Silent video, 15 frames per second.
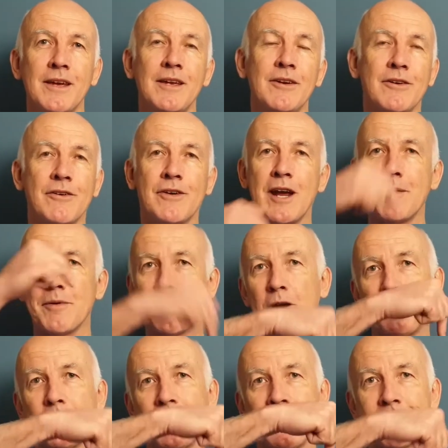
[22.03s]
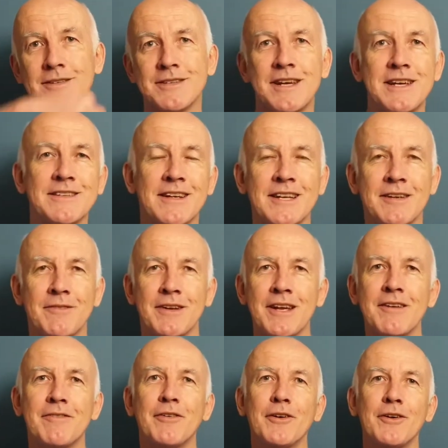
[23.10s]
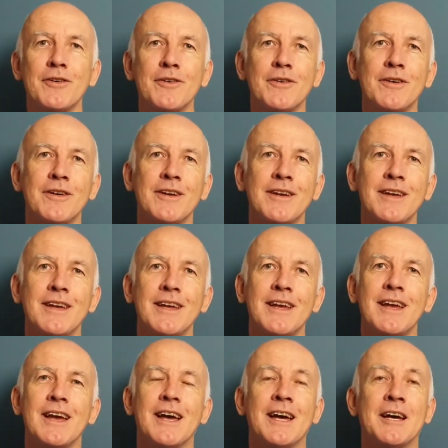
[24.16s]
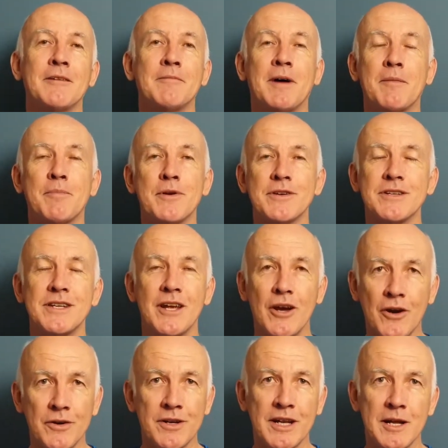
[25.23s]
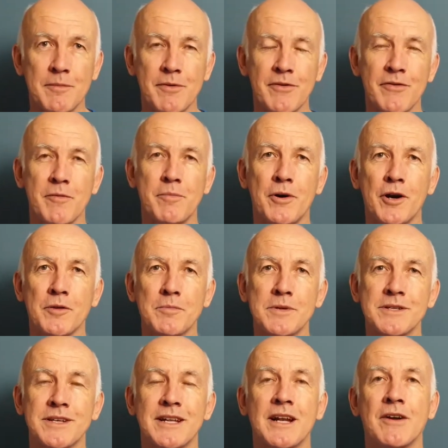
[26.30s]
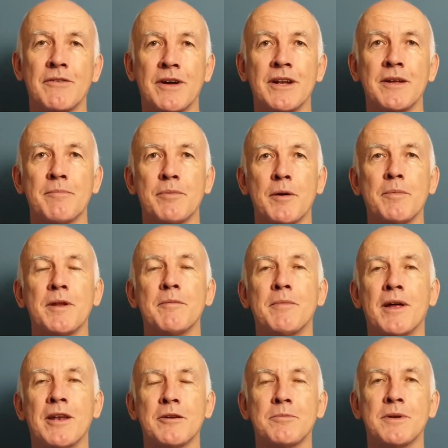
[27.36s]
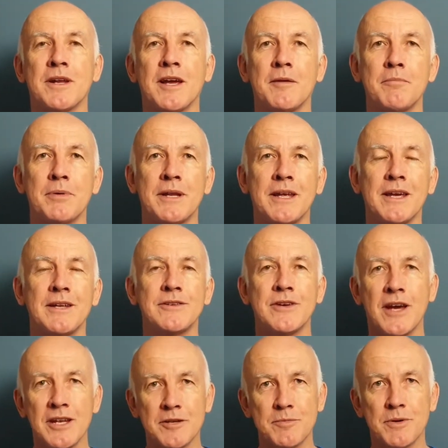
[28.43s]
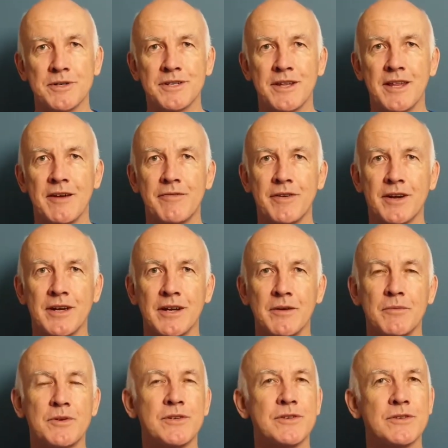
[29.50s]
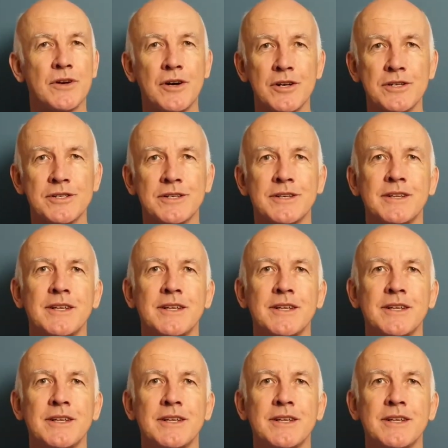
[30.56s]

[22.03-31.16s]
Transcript: You can grab a copy downstairs, I'll leave a link for you. I personally own a number of apartments and I run a property management company in Johannesburg, South Africa, which is hot.